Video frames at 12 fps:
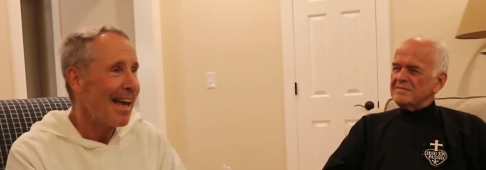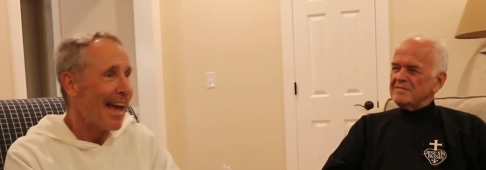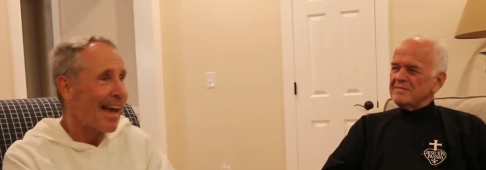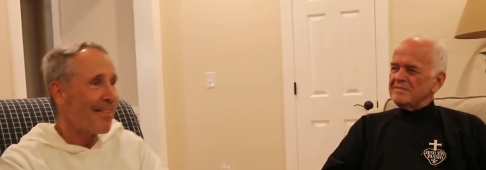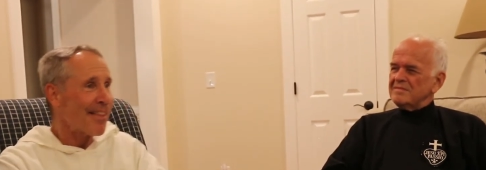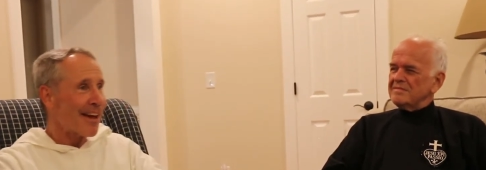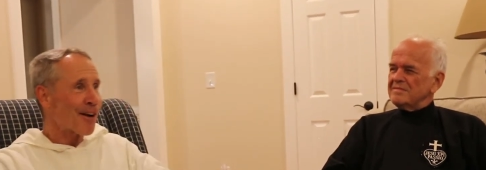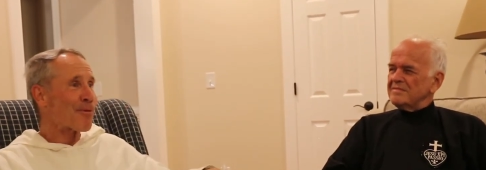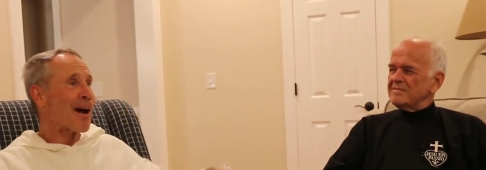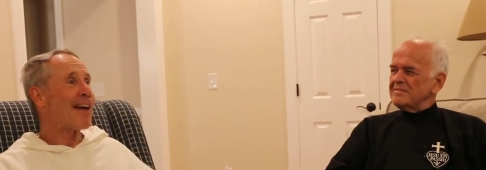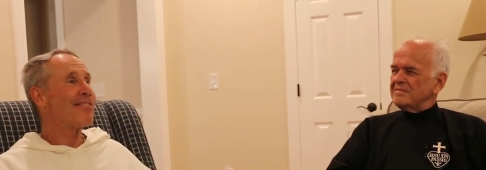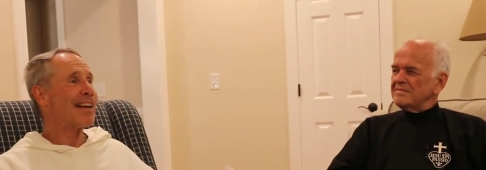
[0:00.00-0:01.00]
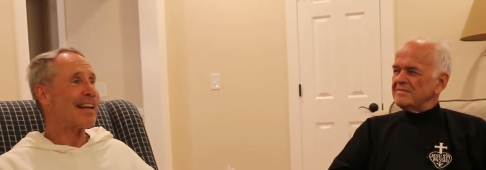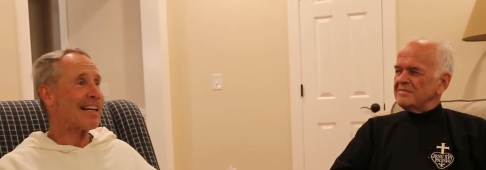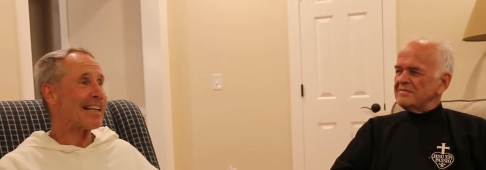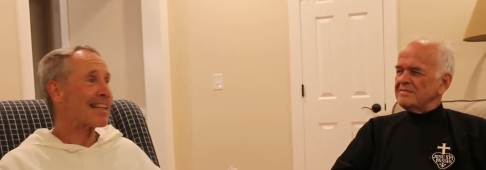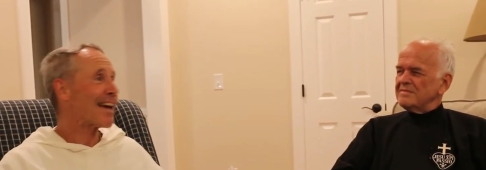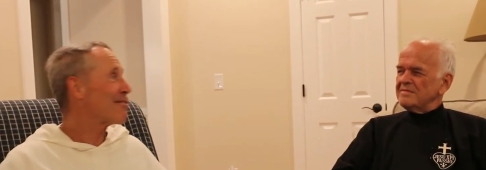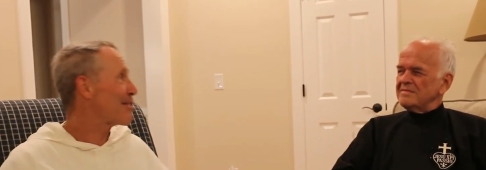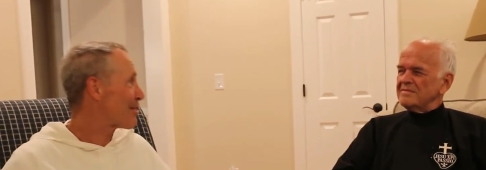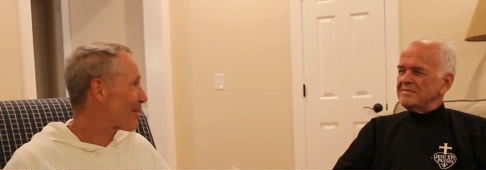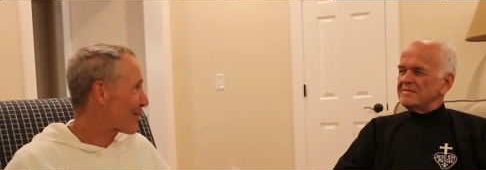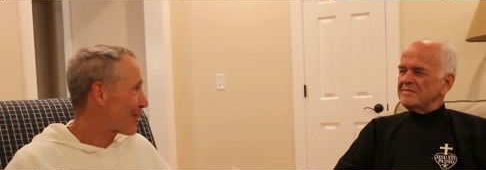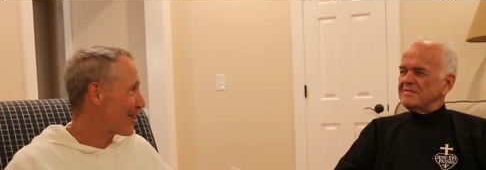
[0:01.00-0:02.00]
Speaker 1: And they arrived at eleven
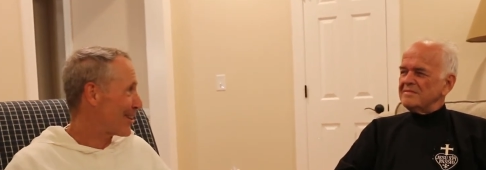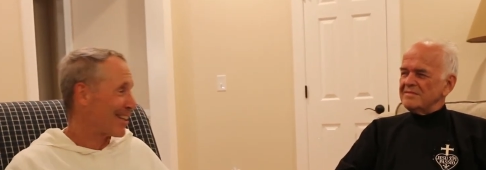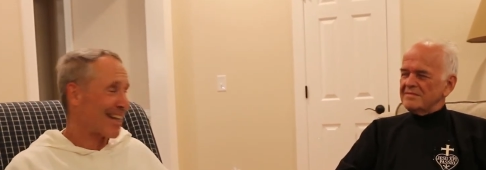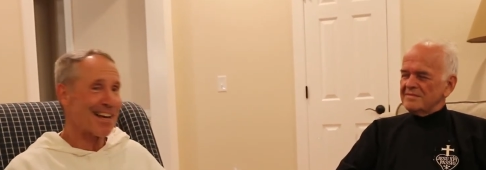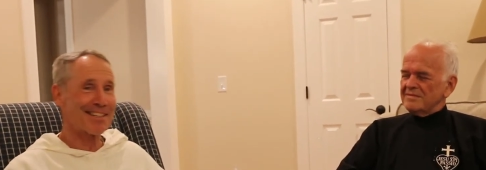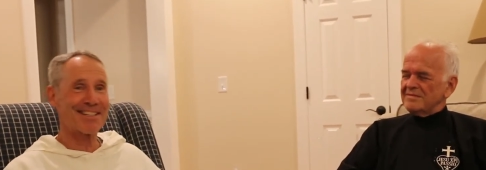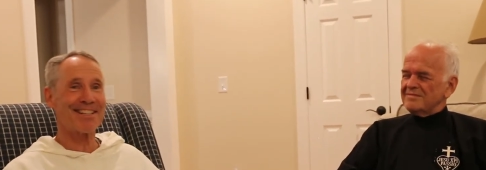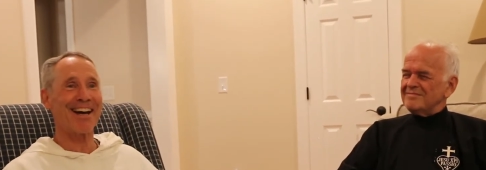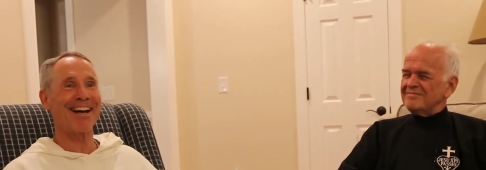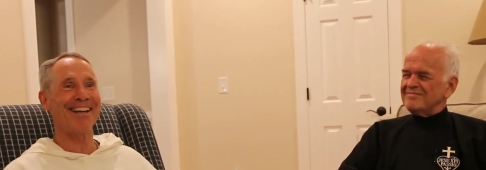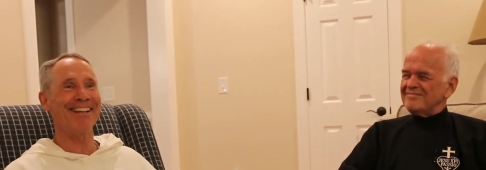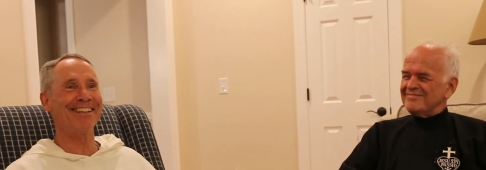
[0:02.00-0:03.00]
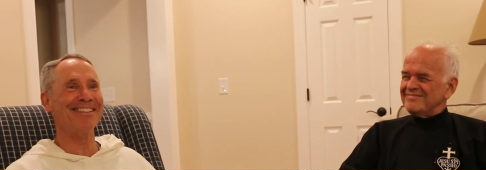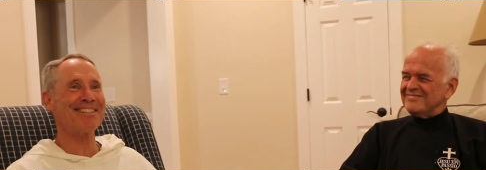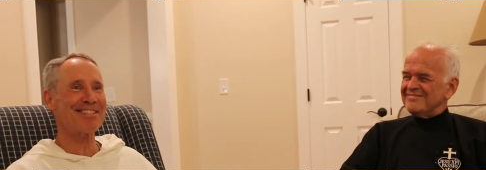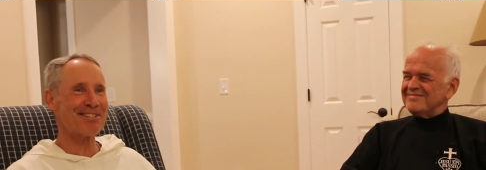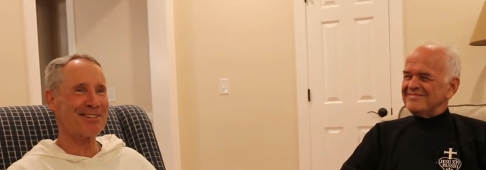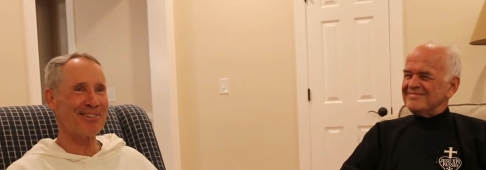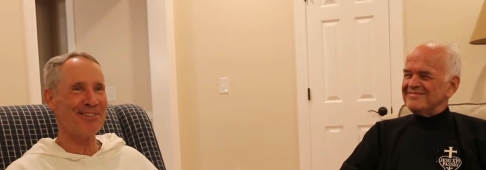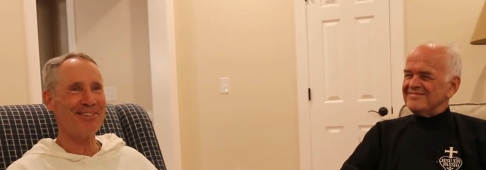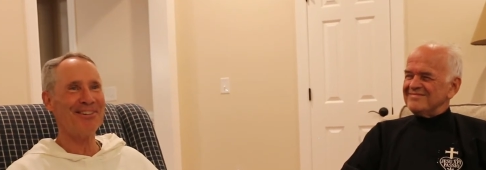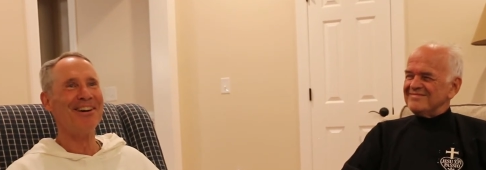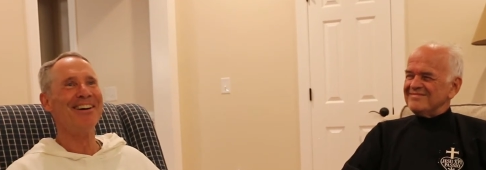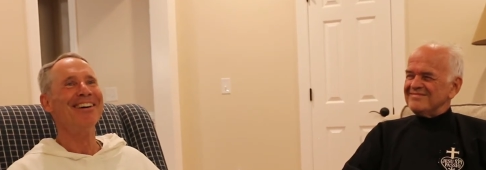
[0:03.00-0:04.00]
thirty last night. So
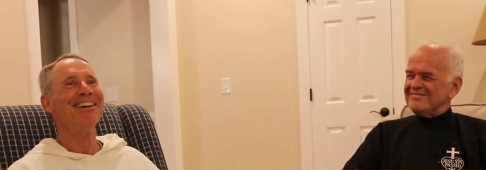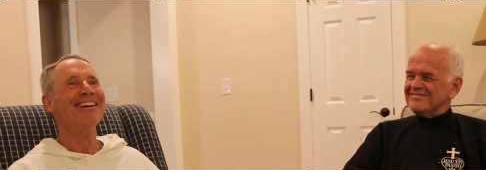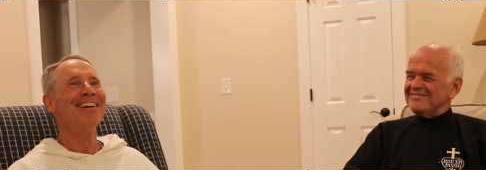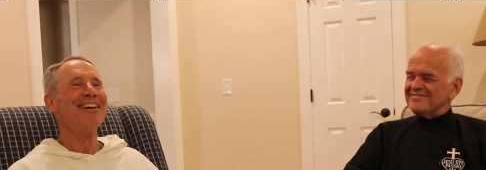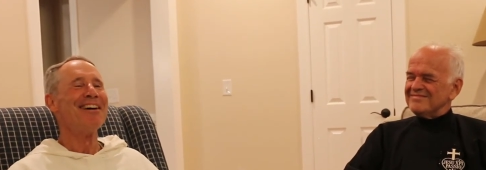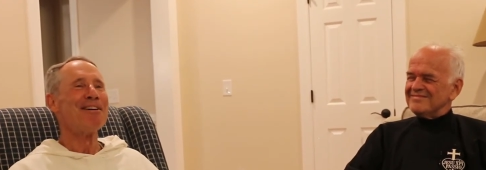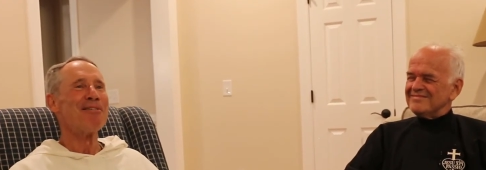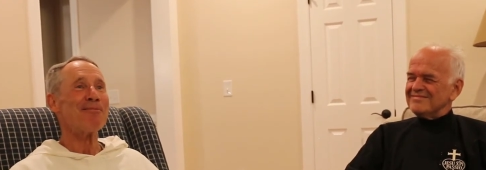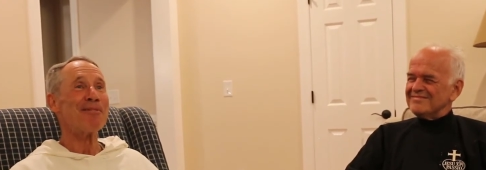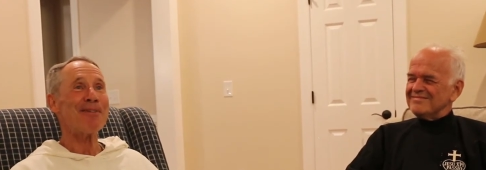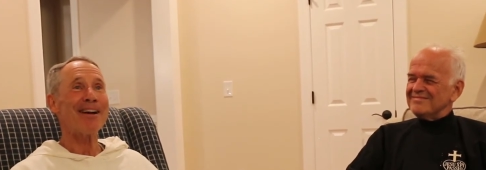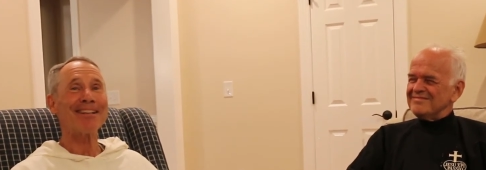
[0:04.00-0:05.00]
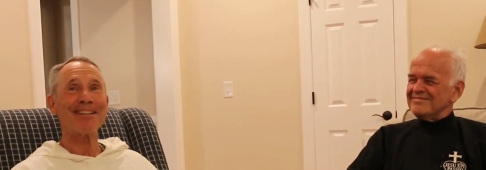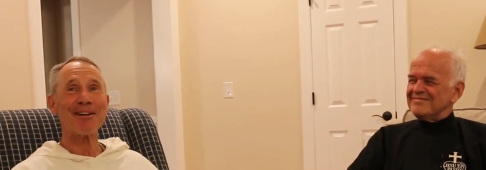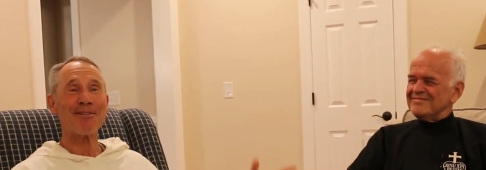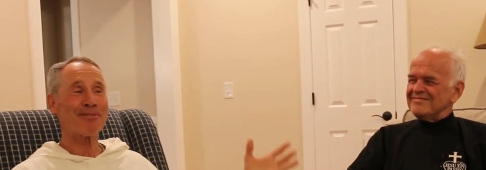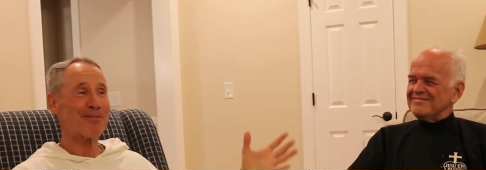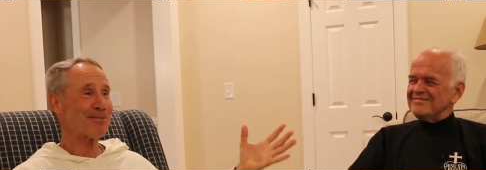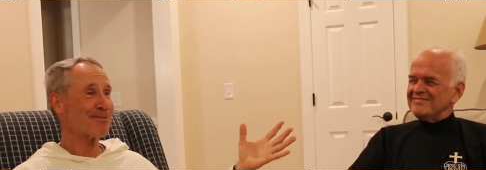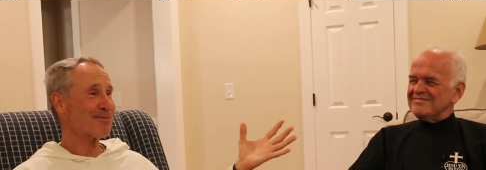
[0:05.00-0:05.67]
we waited there for,